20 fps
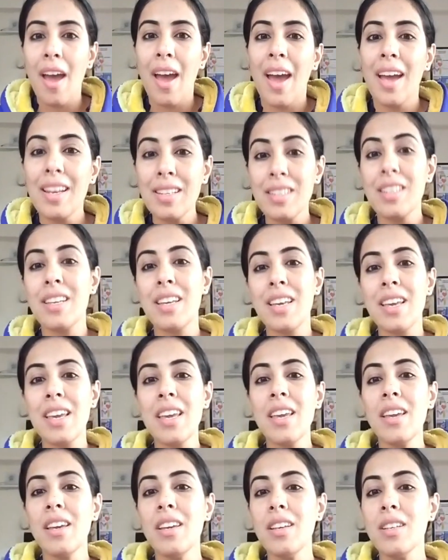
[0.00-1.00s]
and
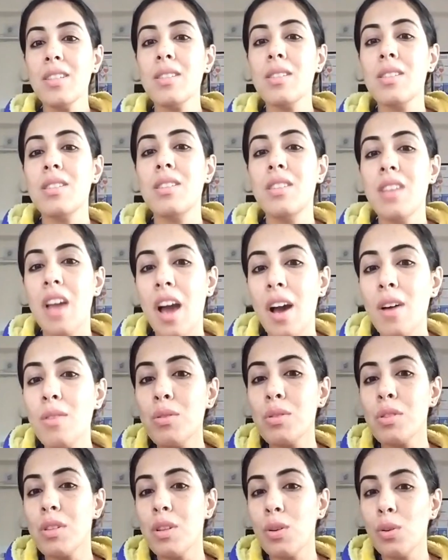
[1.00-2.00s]
he is now
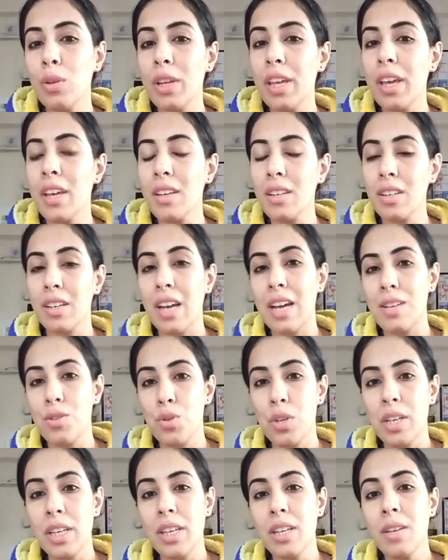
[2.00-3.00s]
slowly and
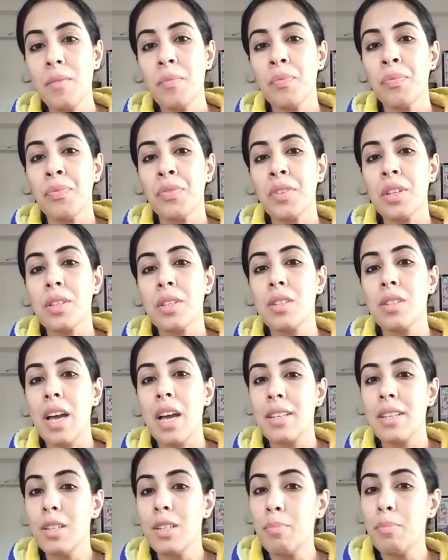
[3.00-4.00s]
gradually
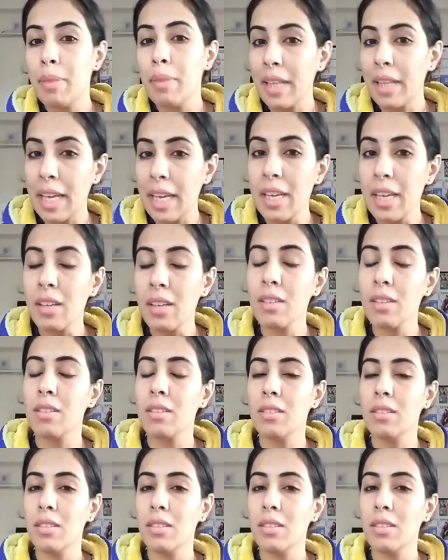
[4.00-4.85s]
started playing